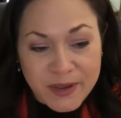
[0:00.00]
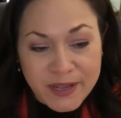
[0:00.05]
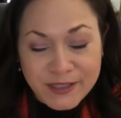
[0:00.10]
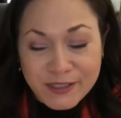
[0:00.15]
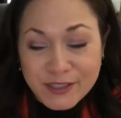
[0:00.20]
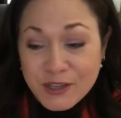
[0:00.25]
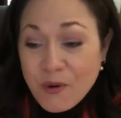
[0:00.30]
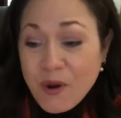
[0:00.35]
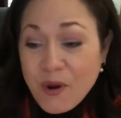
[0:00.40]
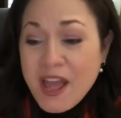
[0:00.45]
And
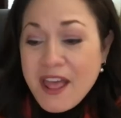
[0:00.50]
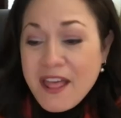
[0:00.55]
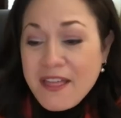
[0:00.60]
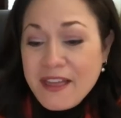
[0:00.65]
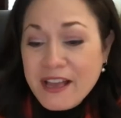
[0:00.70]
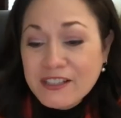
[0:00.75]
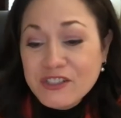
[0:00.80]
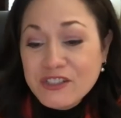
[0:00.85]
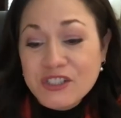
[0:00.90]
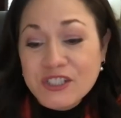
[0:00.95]
so
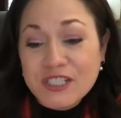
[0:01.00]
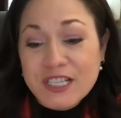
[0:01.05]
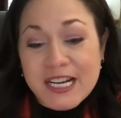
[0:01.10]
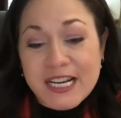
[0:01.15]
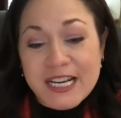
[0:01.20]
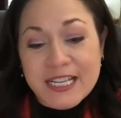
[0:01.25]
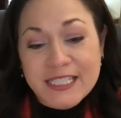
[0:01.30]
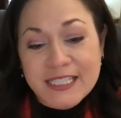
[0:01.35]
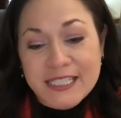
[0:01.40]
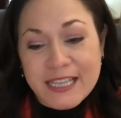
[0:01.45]
that's just an
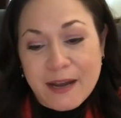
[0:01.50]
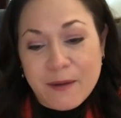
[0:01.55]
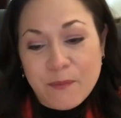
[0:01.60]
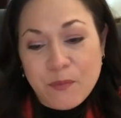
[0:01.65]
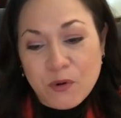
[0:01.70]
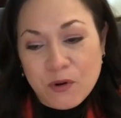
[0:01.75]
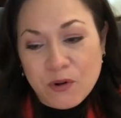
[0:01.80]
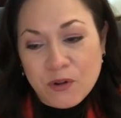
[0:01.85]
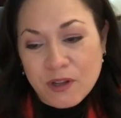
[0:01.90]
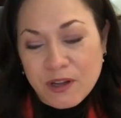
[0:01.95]

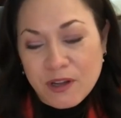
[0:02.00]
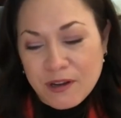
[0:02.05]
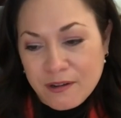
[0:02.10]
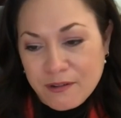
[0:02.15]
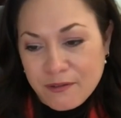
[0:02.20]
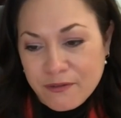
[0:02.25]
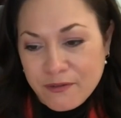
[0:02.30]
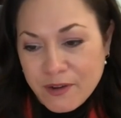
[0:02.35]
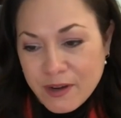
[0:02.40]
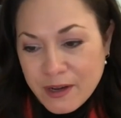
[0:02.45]
example of,